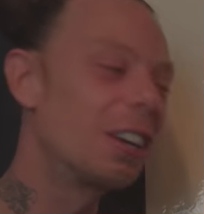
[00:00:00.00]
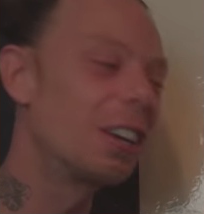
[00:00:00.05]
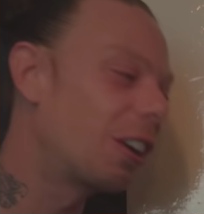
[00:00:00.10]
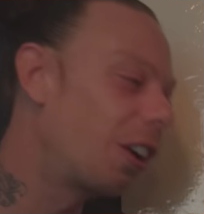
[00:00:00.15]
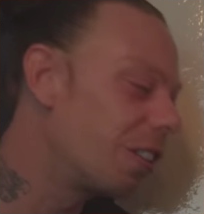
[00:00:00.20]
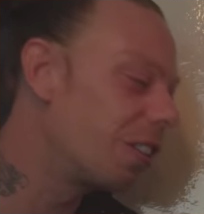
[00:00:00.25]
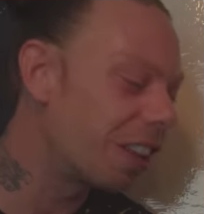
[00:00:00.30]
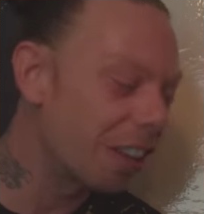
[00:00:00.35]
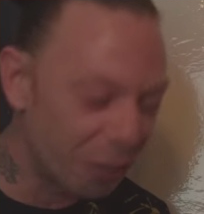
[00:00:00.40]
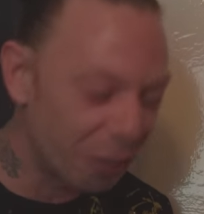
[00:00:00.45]

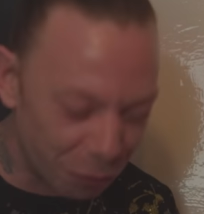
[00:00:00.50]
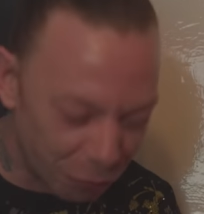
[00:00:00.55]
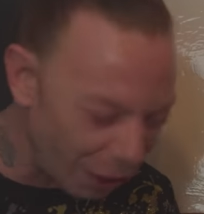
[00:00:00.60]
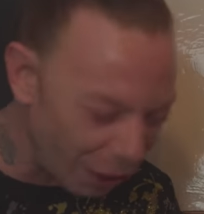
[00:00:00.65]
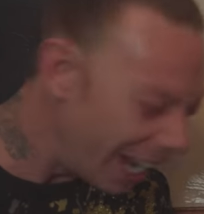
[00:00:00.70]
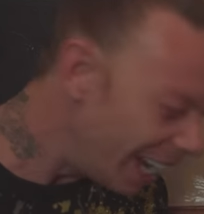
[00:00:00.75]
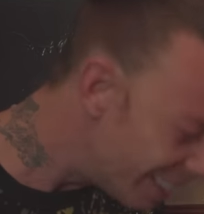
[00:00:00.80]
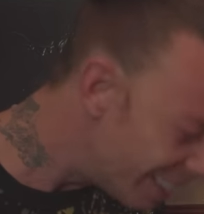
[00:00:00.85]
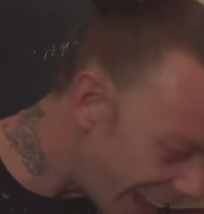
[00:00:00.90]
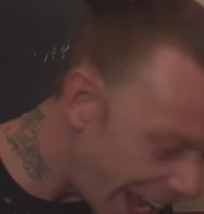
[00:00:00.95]
Cause it's
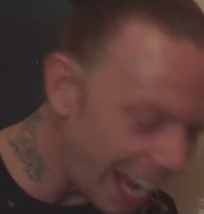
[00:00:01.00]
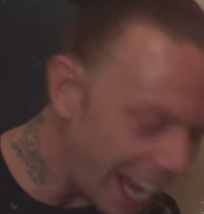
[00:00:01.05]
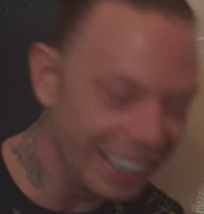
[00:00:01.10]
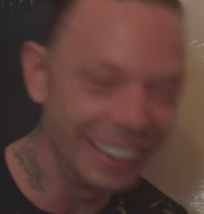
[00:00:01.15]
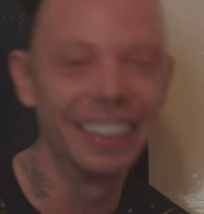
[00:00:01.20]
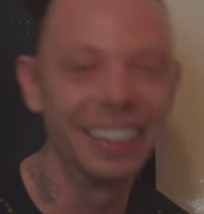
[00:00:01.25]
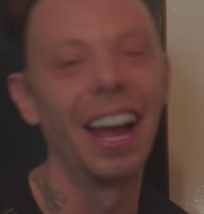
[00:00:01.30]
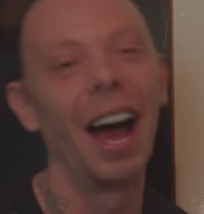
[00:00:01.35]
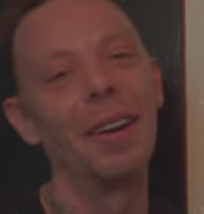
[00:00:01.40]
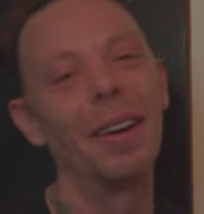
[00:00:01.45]

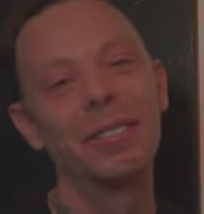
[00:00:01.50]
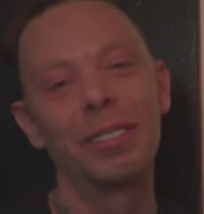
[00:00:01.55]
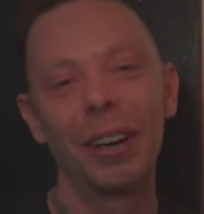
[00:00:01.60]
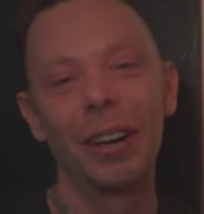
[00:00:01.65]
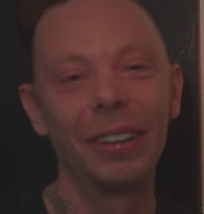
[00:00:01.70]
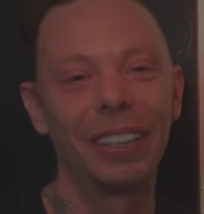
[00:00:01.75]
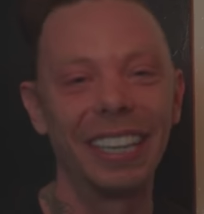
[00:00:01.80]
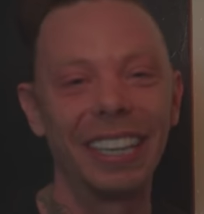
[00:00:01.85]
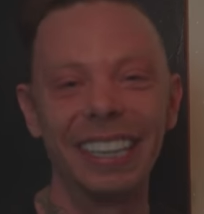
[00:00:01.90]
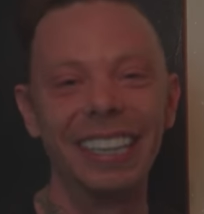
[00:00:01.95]
freezing! No, I'm
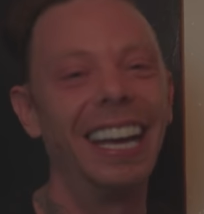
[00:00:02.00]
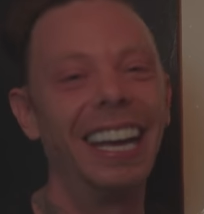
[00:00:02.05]
joking.